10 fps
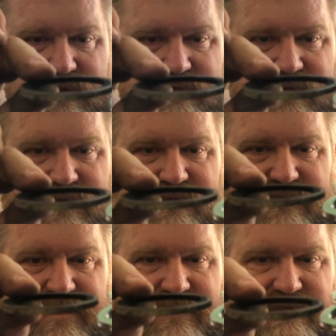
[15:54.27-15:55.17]
So you can
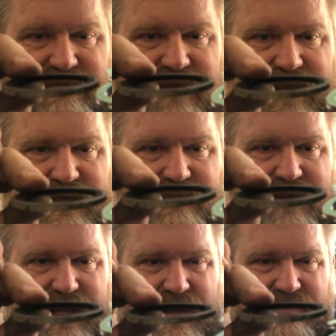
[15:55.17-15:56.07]
see as you tighten them
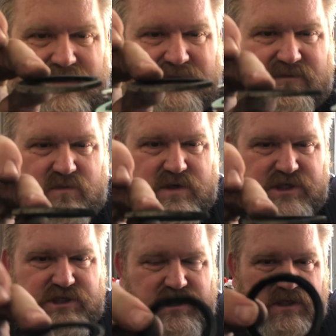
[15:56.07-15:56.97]
down, they squish.